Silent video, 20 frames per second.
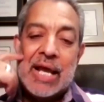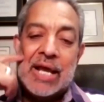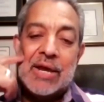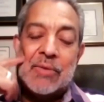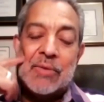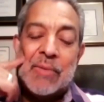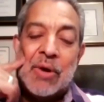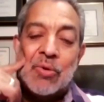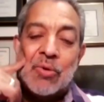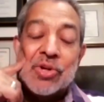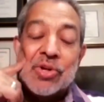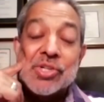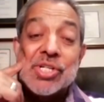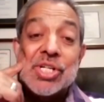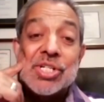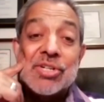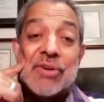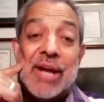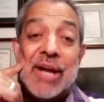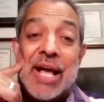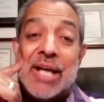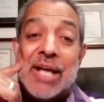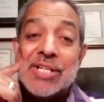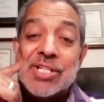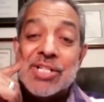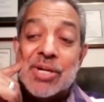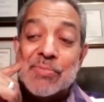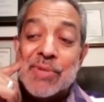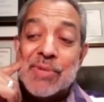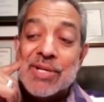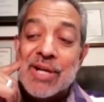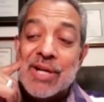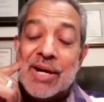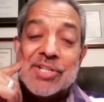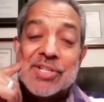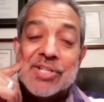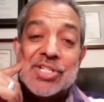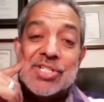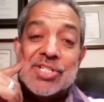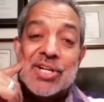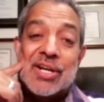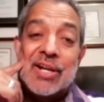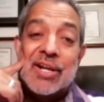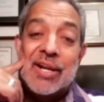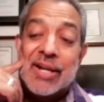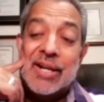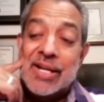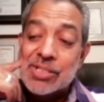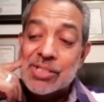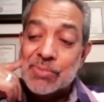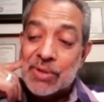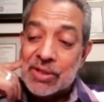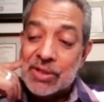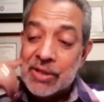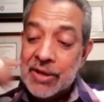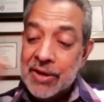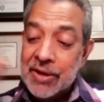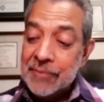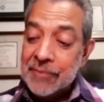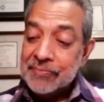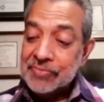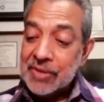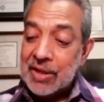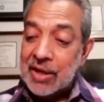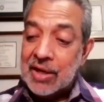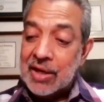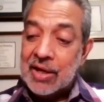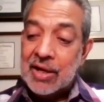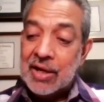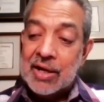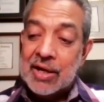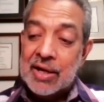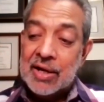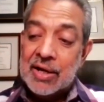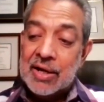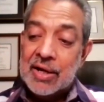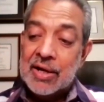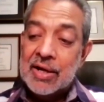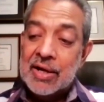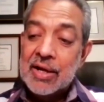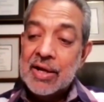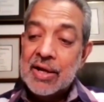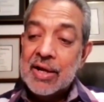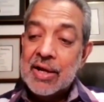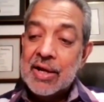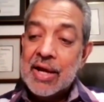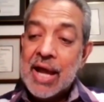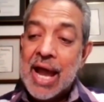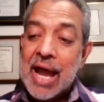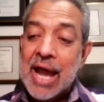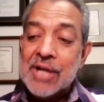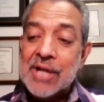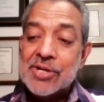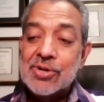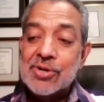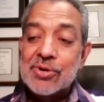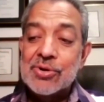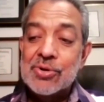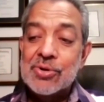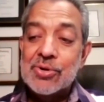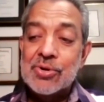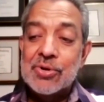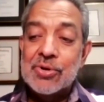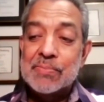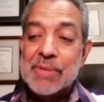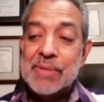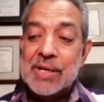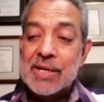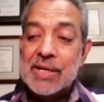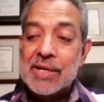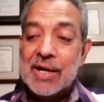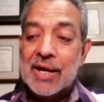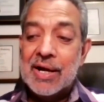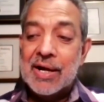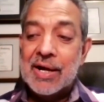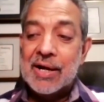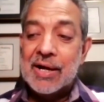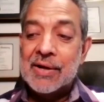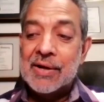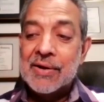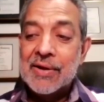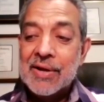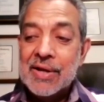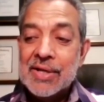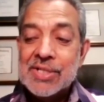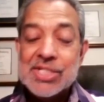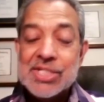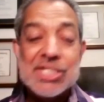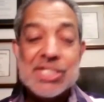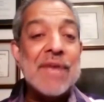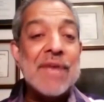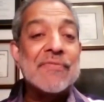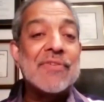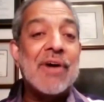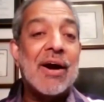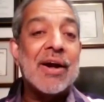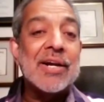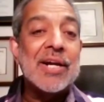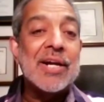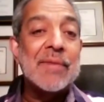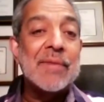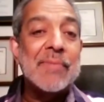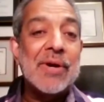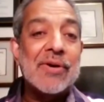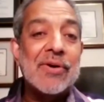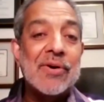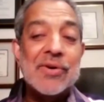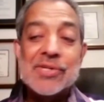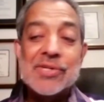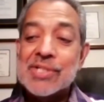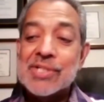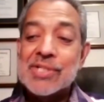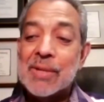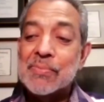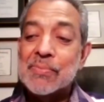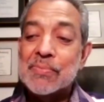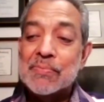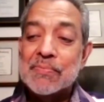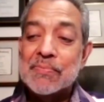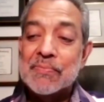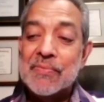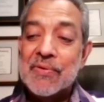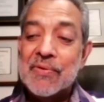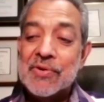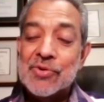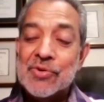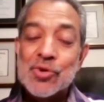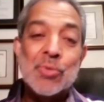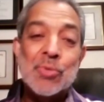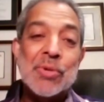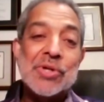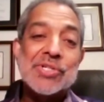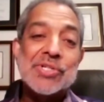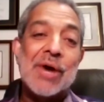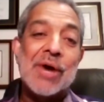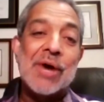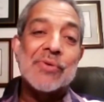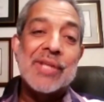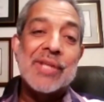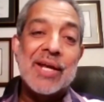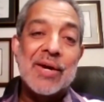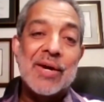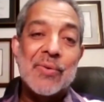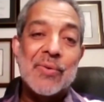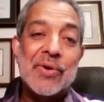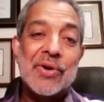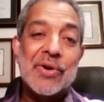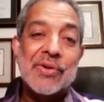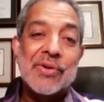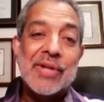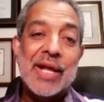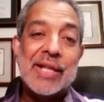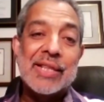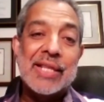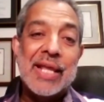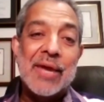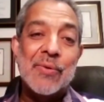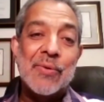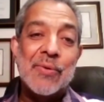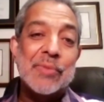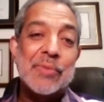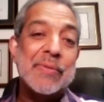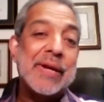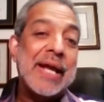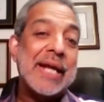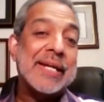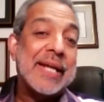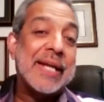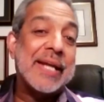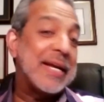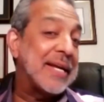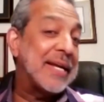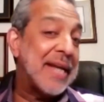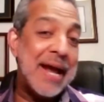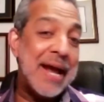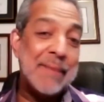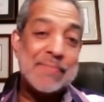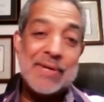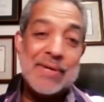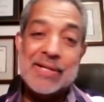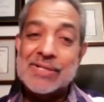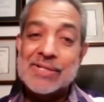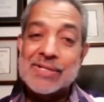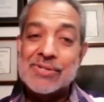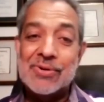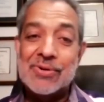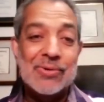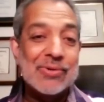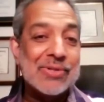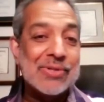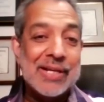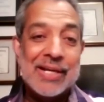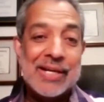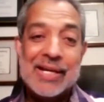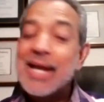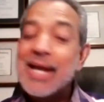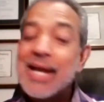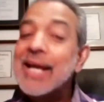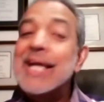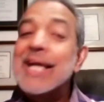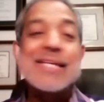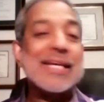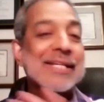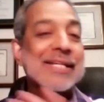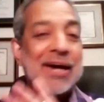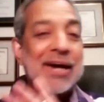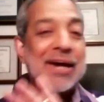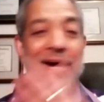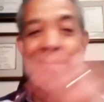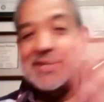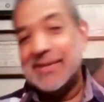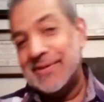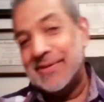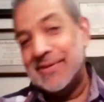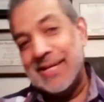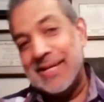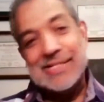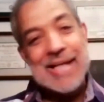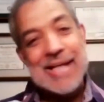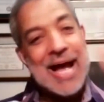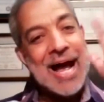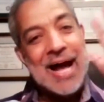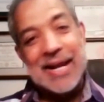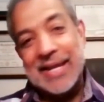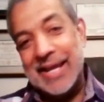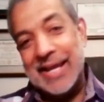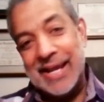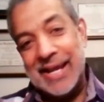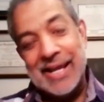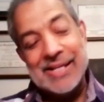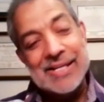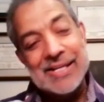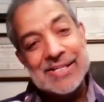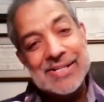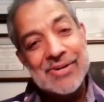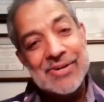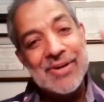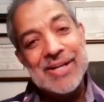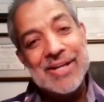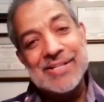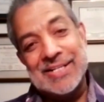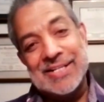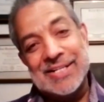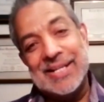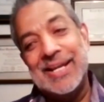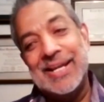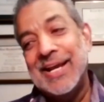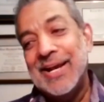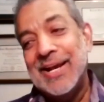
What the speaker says: My older sister Esther, my younger sister Elizabeth, had to be safeguarded because some rumors out there were that they would get kidnapped in this whole thing. It just got just out of hand, just crazy.